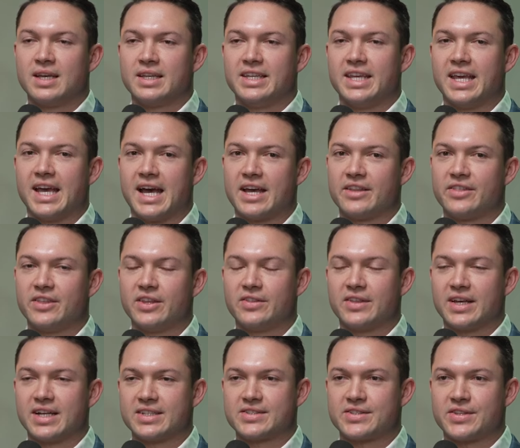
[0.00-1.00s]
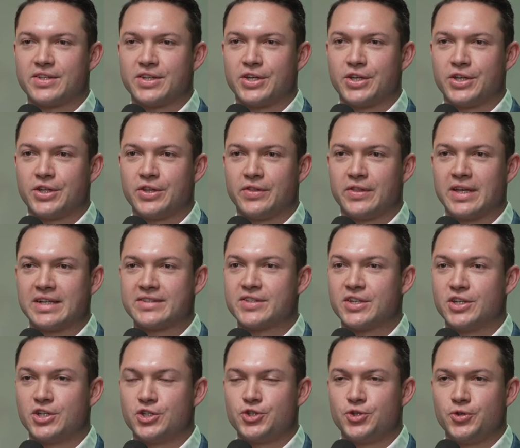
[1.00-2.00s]
Yeah, I think that's
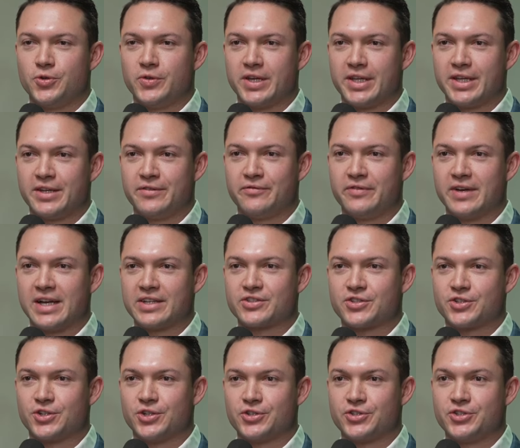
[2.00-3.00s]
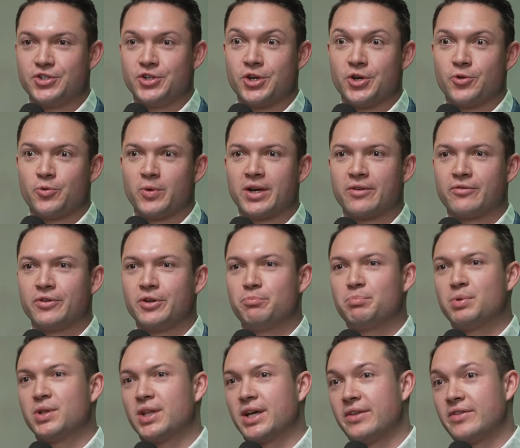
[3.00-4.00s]
the issue that investors, whenever you
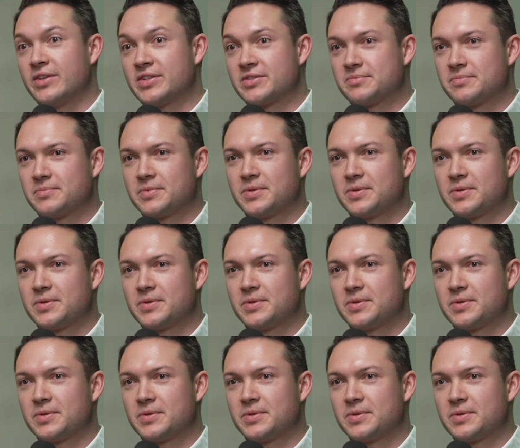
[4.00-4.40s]
play this,